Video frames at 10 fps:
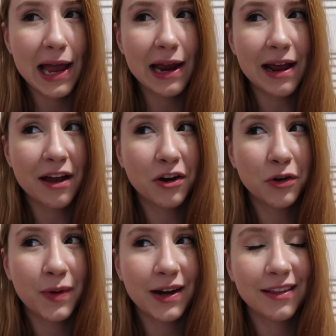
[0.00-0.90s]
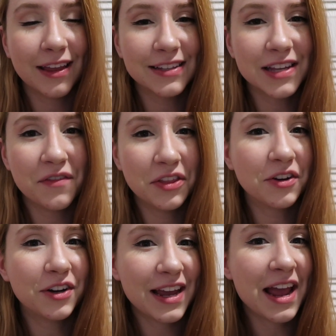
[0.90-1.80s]
and I go to bed at like seven
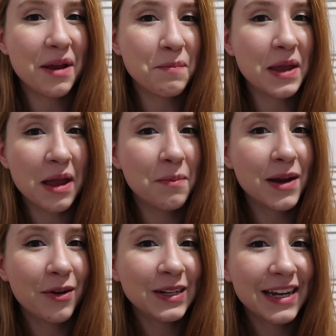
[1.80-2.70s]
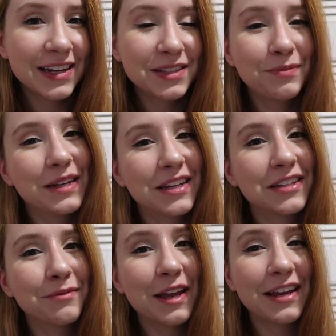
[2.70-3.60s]
thirty, eight p m nowadays
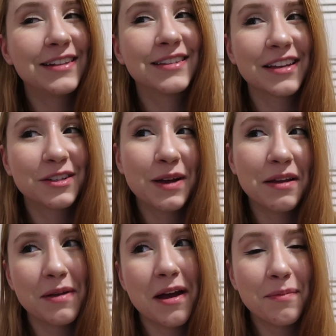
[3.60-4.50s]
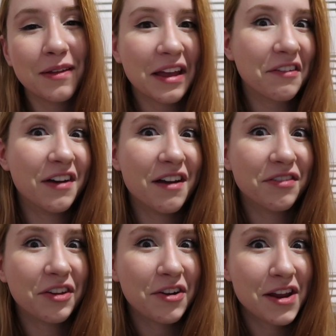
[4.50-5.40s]
because my kids like to wake me up at like five
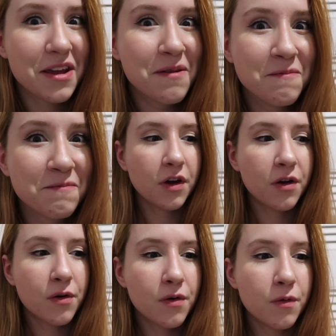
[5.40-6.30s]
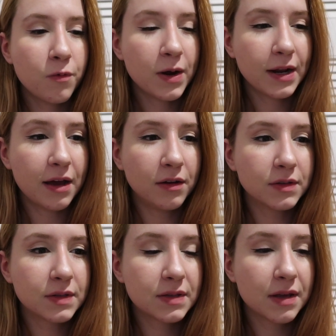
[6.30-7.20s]
thirty. So what
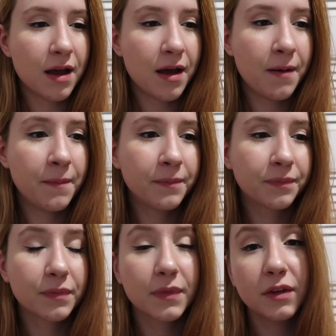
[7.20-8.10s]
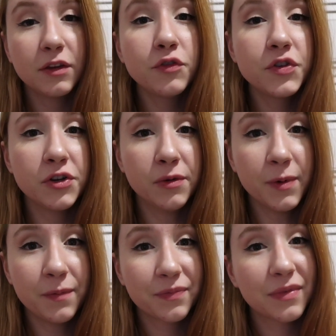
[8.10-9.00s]
else? Um,
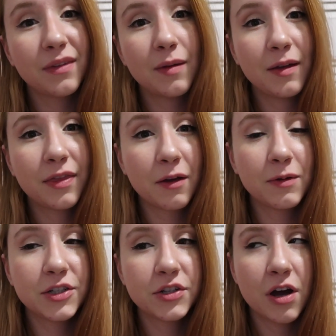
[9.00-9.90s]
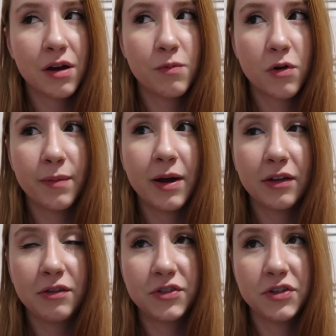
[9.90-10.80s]
YouTube. I think we should talk more about
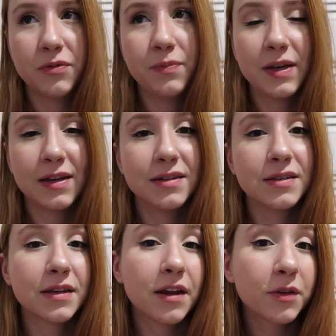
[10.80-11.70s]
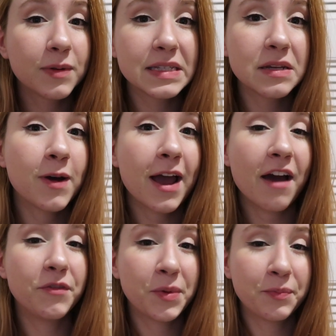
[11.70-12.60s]
YouTube, because another reason why I
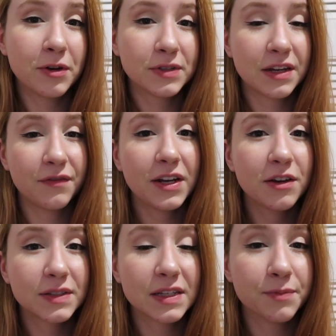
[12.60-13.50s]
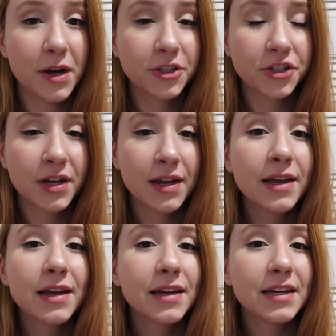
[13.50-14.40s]
haven't been posting videos as much
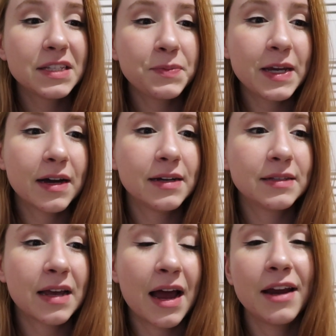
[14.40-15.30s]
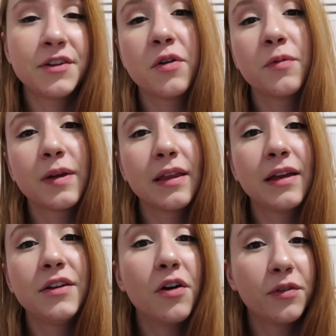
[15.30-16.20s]
is because I don't
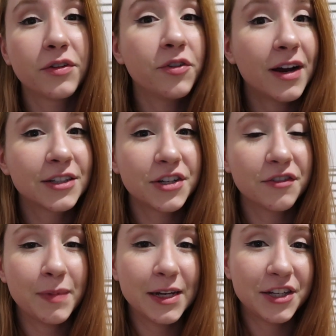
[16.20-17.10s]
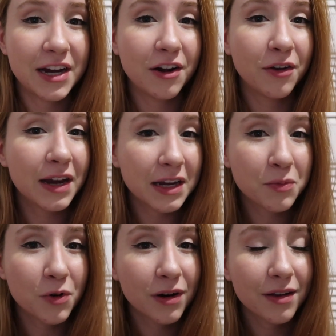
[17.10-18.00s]
really know the direction of my channel
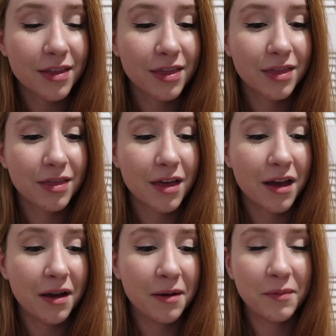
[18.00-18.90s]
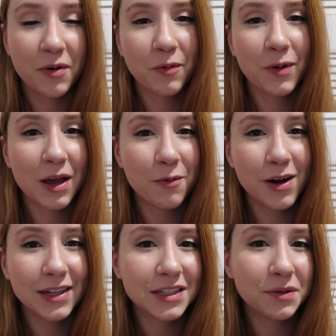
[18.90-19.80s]
anymore, um, or what I
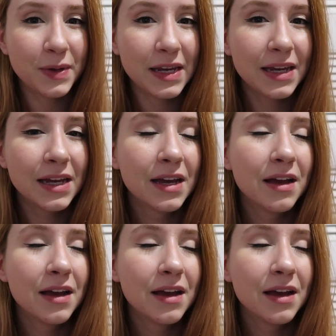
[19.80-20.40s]
want it to be.